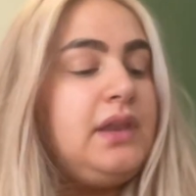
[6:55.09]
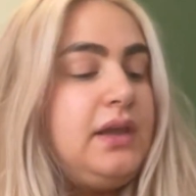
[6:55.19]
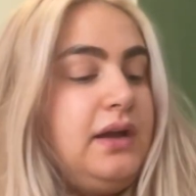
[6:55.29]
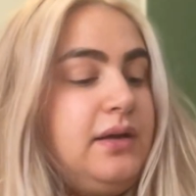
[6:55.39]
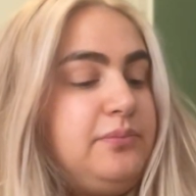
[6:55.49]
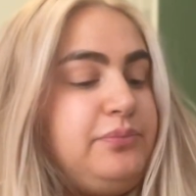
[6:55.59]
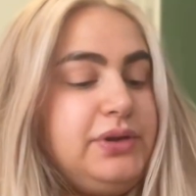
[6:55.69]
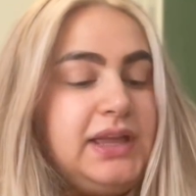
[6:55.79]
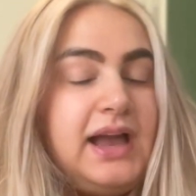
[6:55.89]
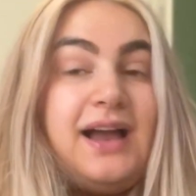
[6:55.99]

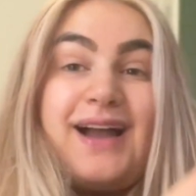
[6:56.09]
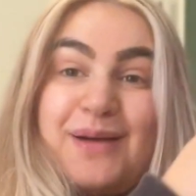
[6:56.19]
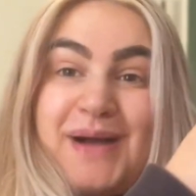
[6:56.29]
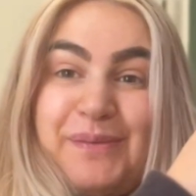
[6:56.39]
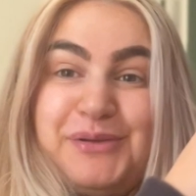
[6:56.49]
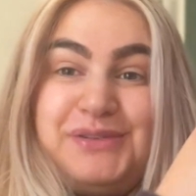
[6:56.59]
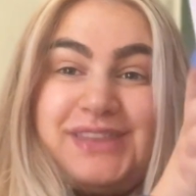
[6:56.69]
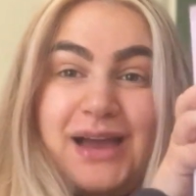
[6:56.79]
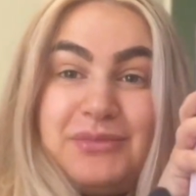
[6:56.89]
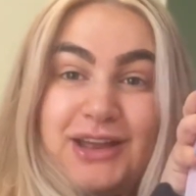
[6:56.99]
But yeah, I'm happy with
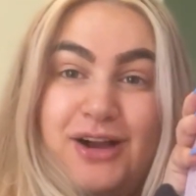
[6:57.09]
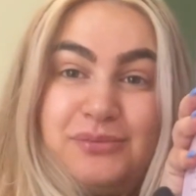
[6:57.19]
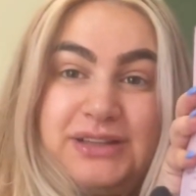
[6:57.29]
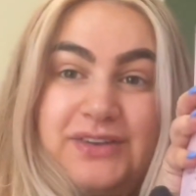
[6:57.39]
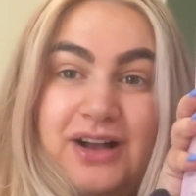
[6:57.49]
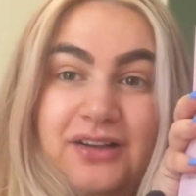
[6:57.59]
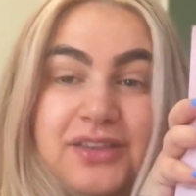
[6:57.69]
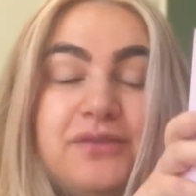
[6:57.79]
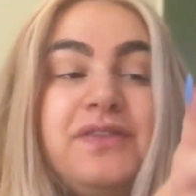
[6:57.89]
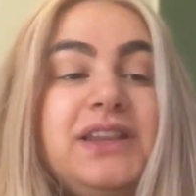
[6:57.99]
them and I can't believe I got
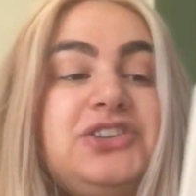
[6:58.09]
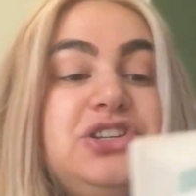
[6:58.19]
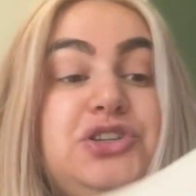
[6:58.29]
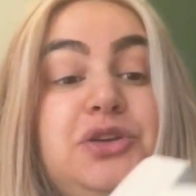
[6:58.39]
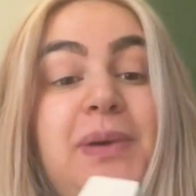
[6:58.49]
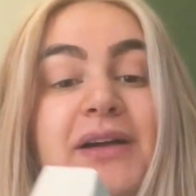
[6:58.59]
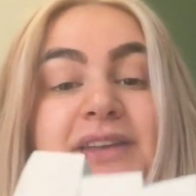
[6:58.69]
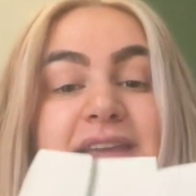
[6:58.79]
them for literally £2